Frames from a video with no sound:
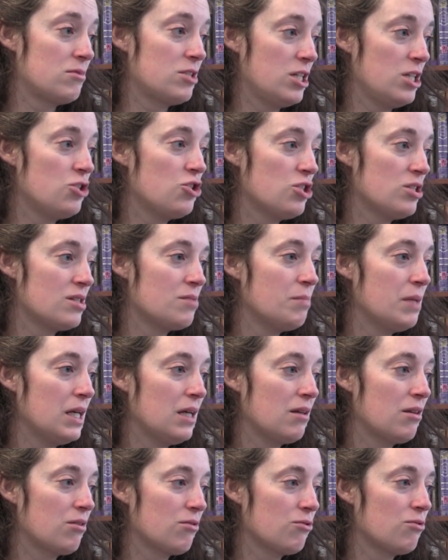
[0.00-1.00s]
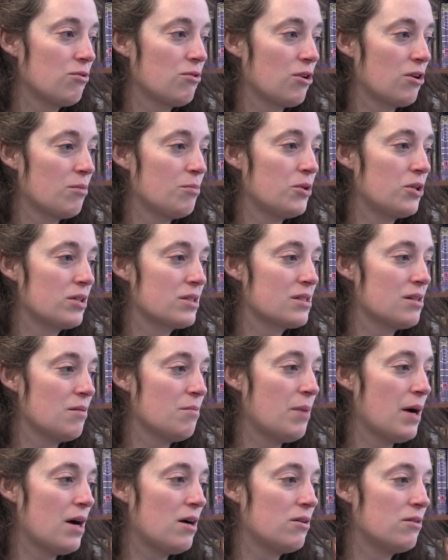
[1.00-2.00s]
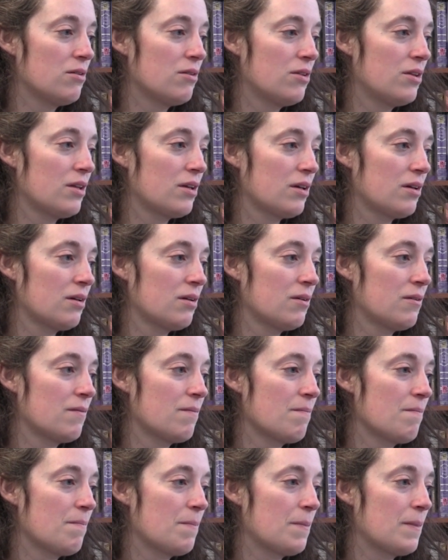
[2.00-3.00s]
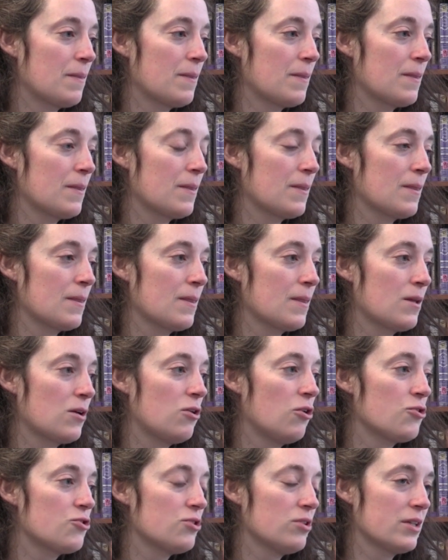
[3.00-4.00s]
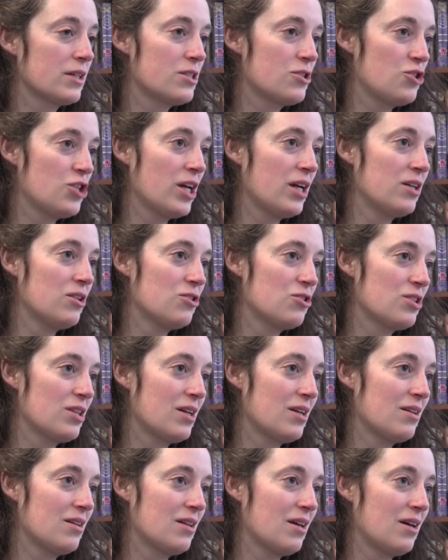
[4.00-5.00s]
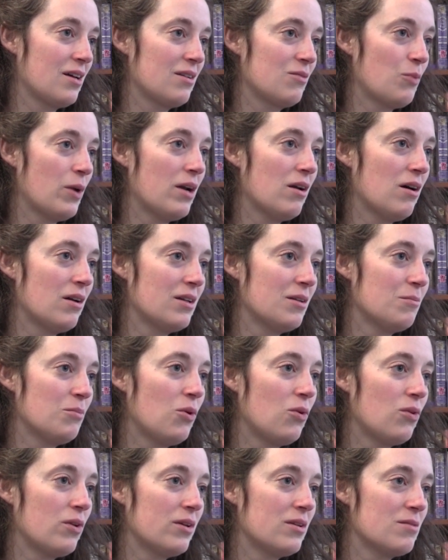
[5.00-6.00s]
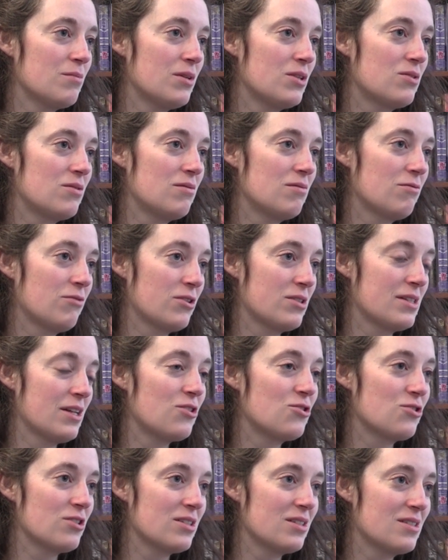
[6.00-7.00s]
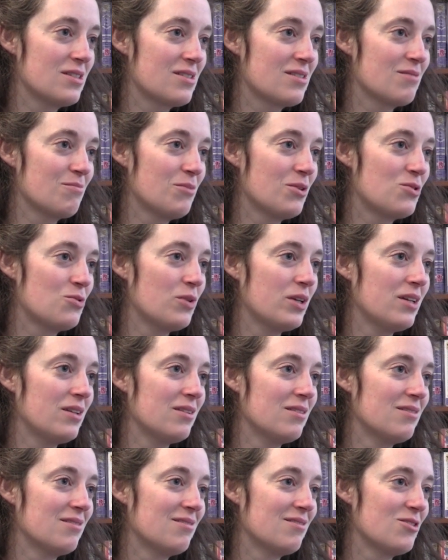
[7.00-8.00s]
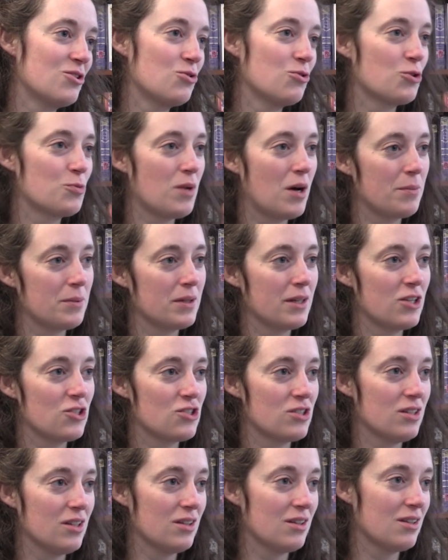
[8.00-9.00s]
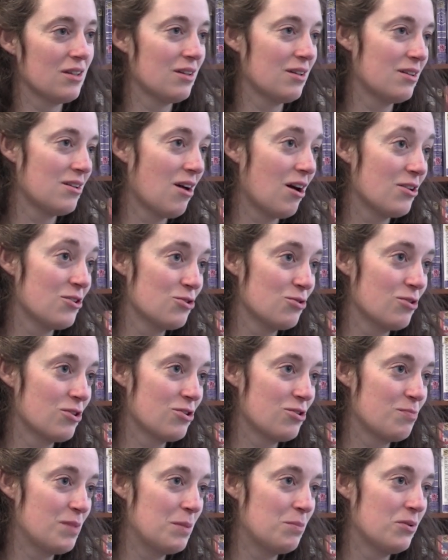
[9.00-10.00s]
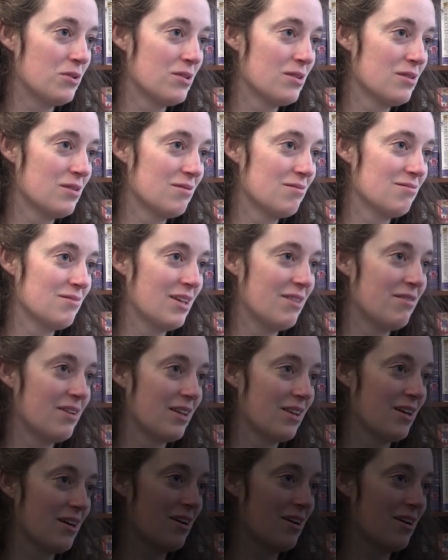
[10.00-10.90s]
teaches me through her books about the cultural exchange that went on in Poland for centuries between Jewish population and the non-Jewish people living